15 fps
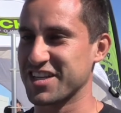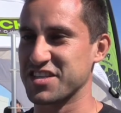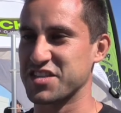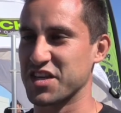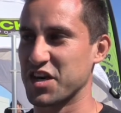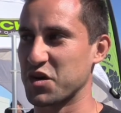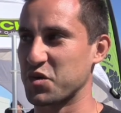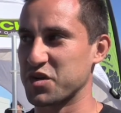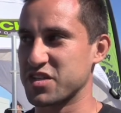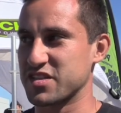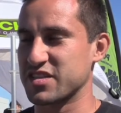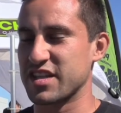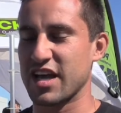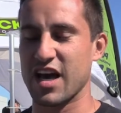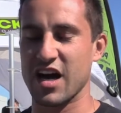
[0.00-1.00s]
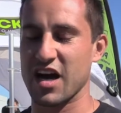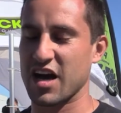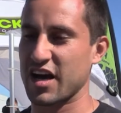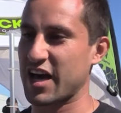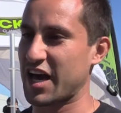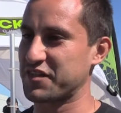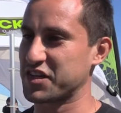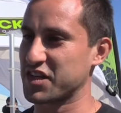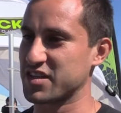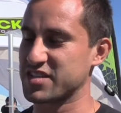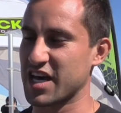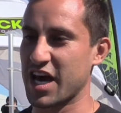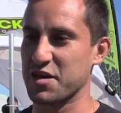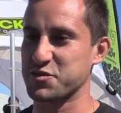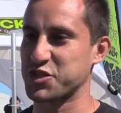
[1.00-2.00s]
and so we're just uh, having a good
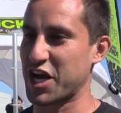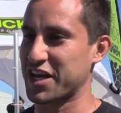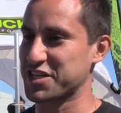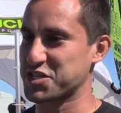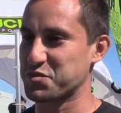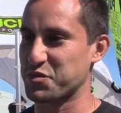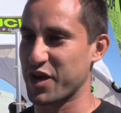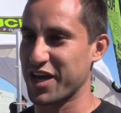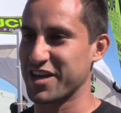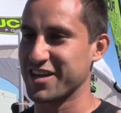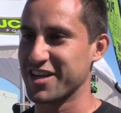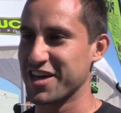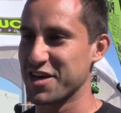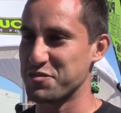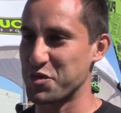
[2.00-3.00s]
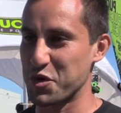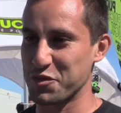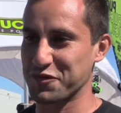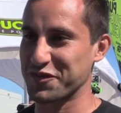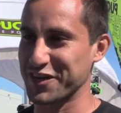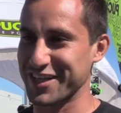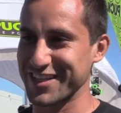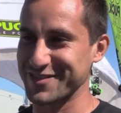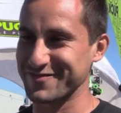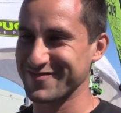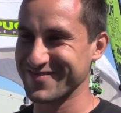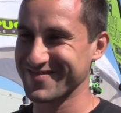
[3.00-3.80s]
time trying to spread mobile freedom.